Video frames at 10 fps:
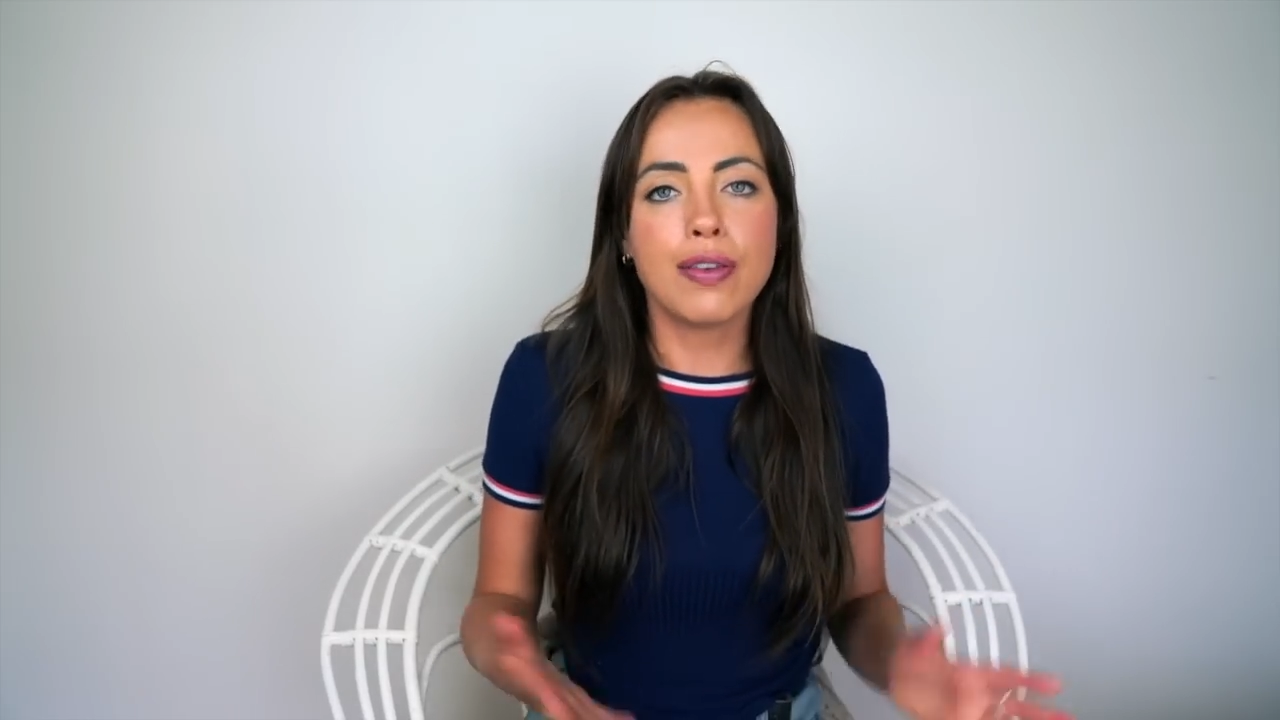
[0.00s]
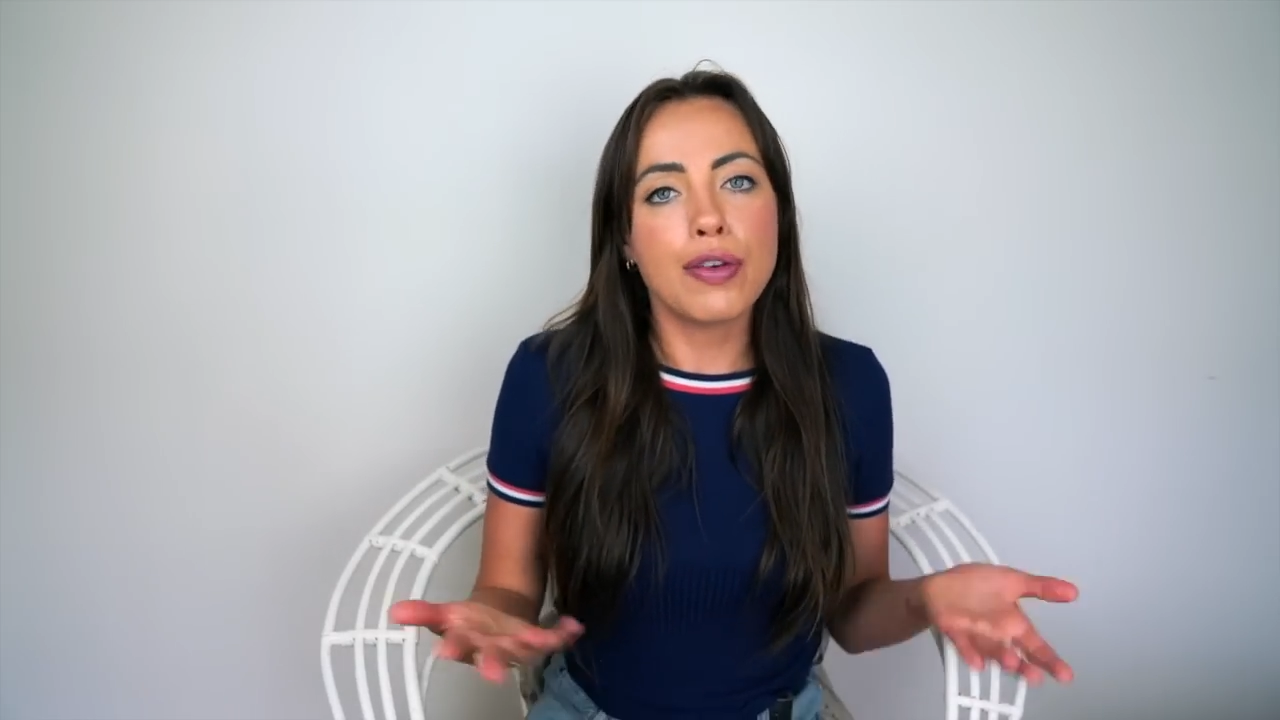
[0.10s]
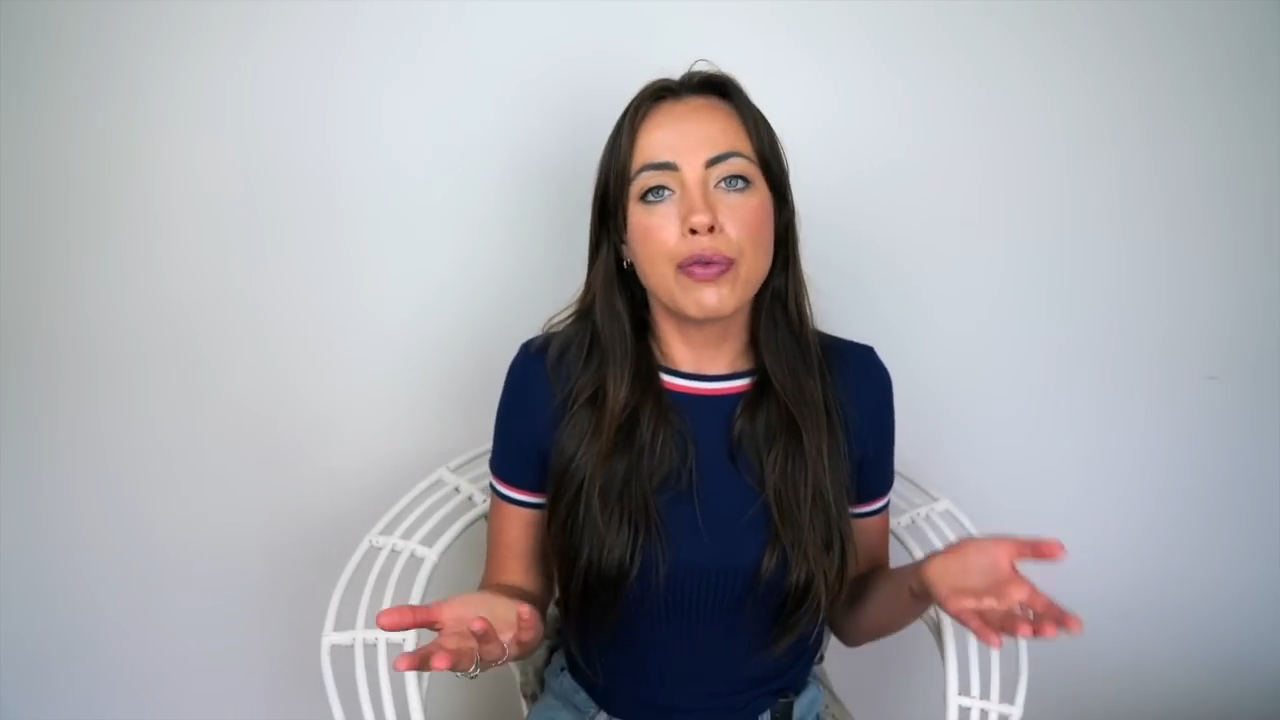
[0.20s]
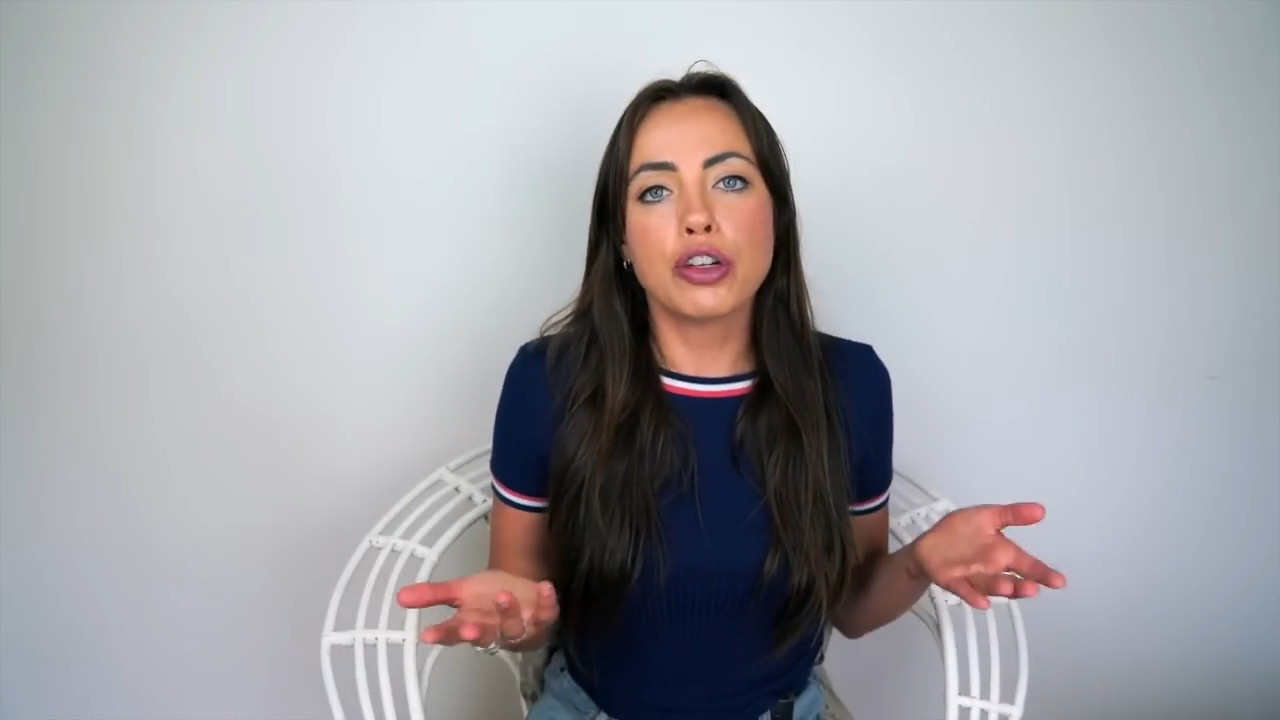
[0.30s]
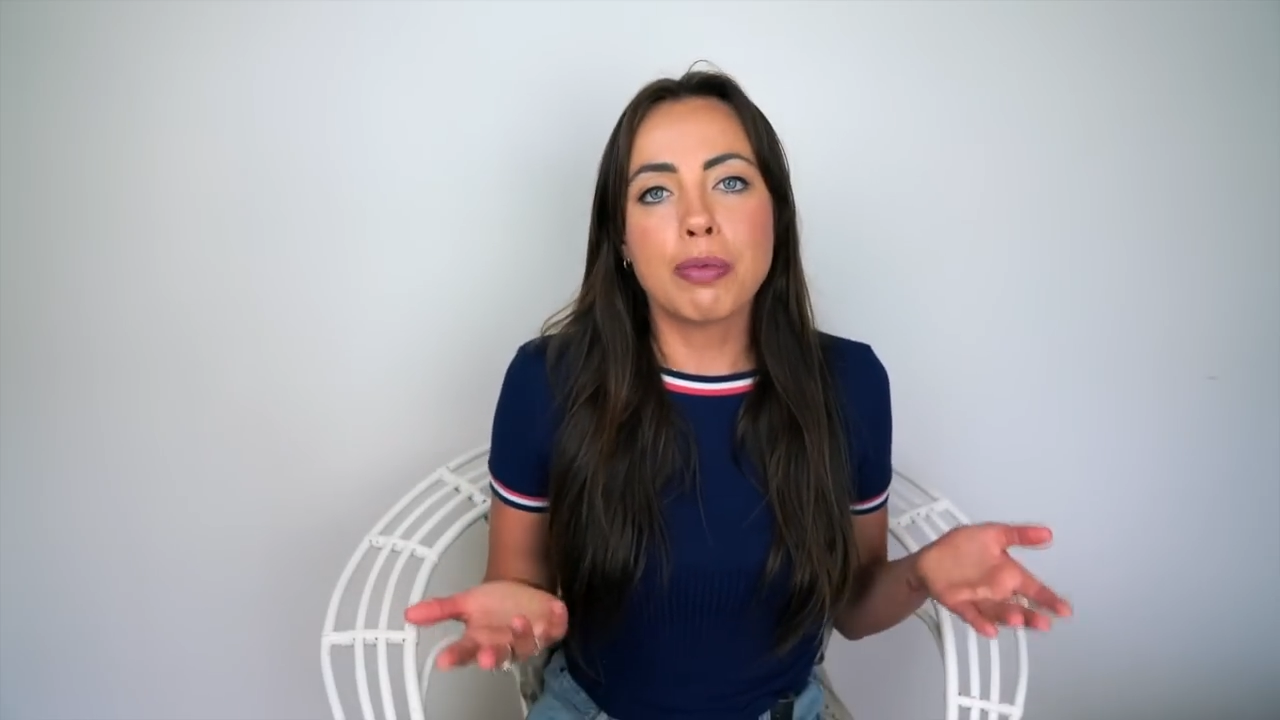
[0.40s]
if
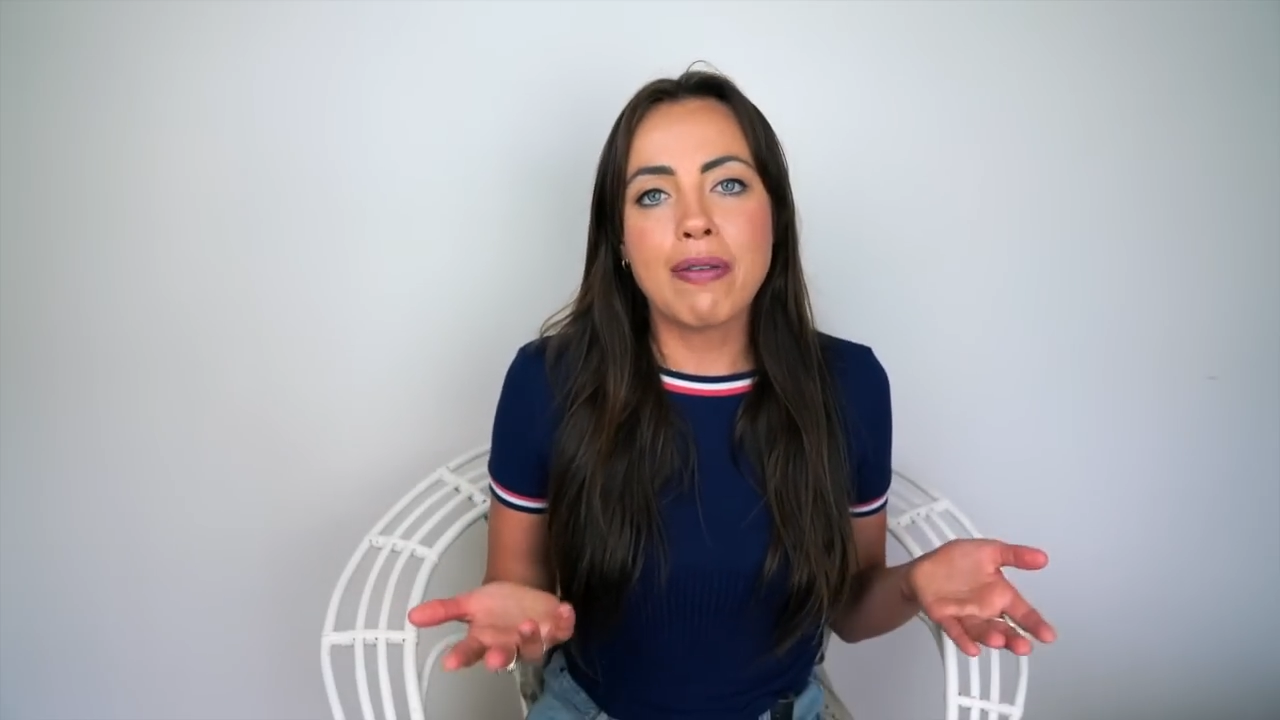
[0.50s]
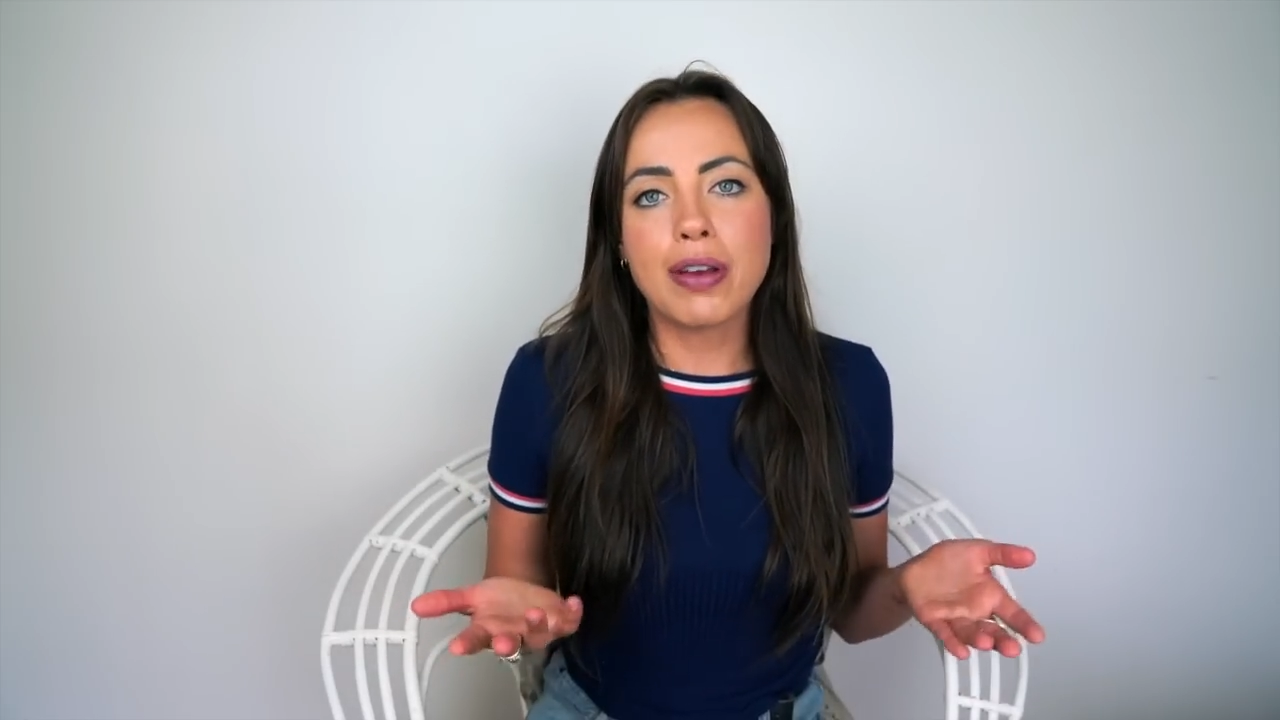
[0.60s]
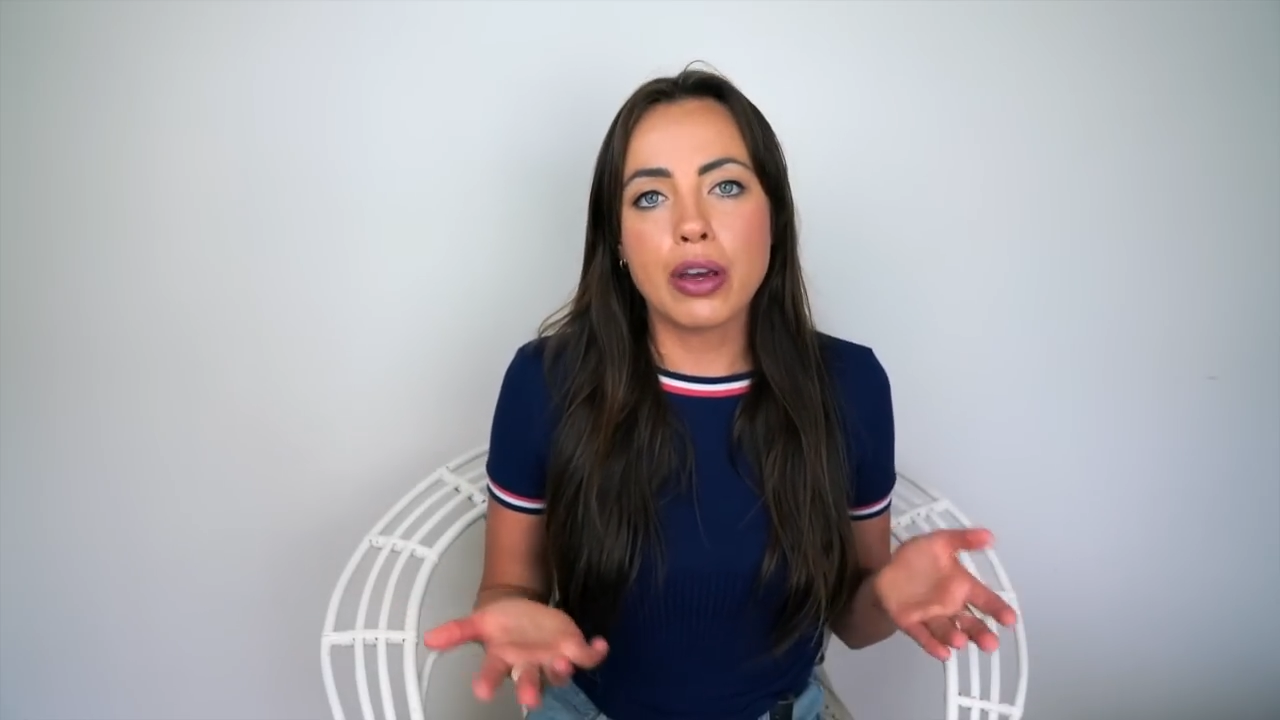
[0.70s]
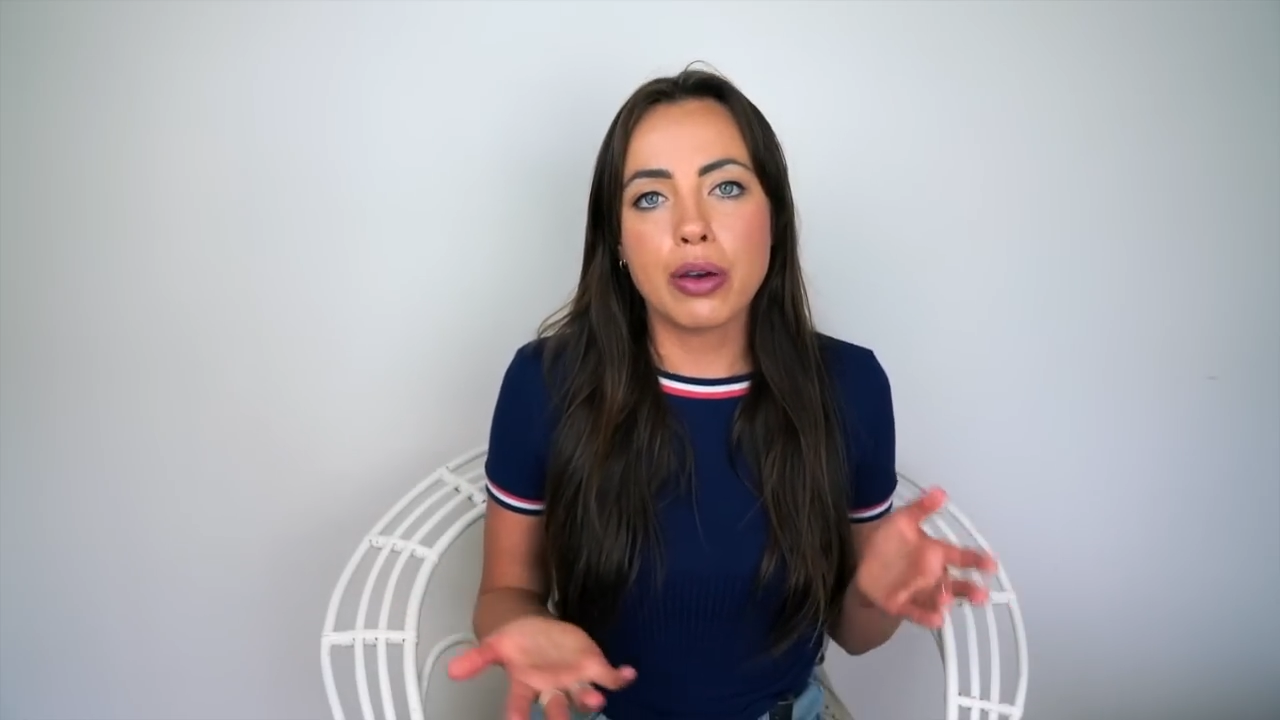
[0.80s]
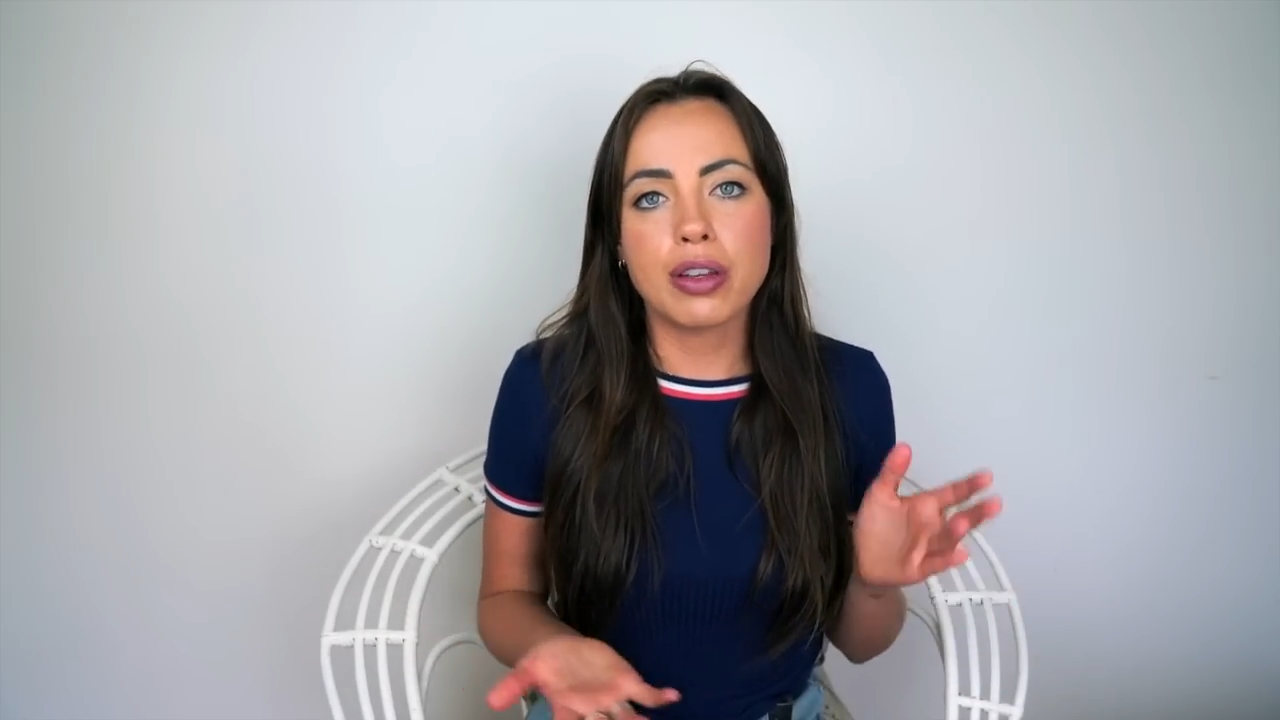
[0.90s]
you've watched my
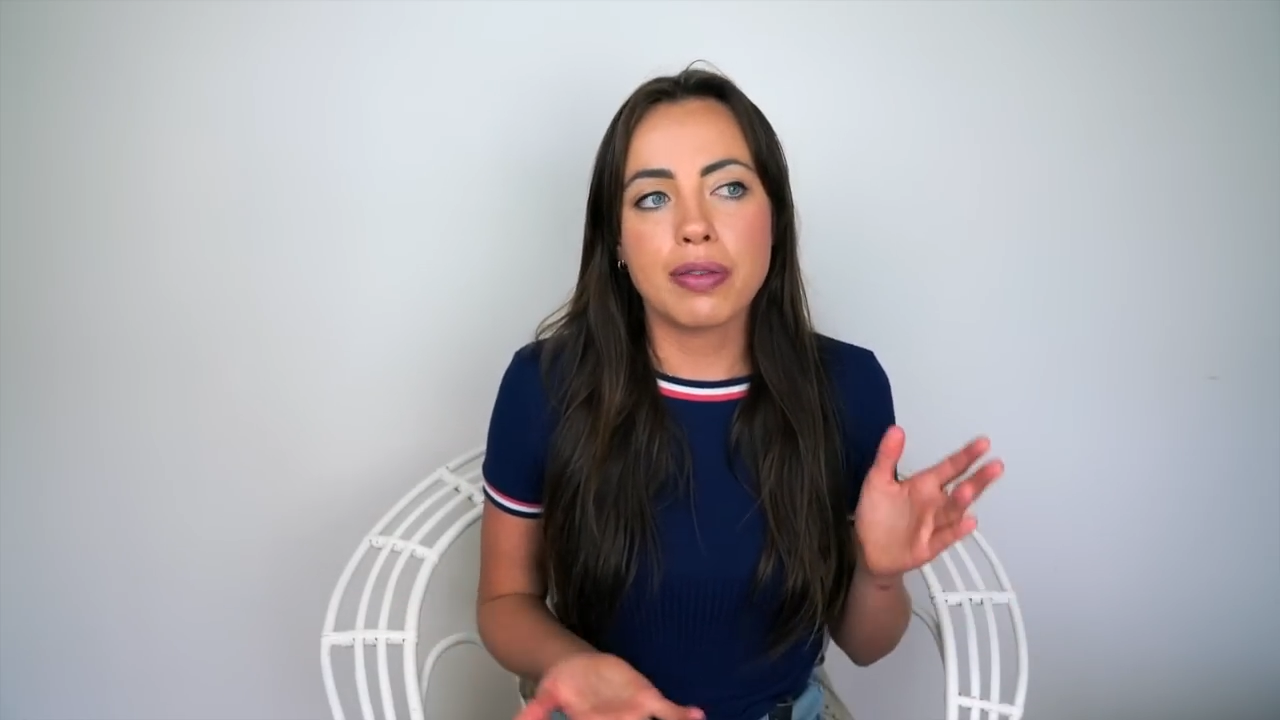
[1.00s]
videos,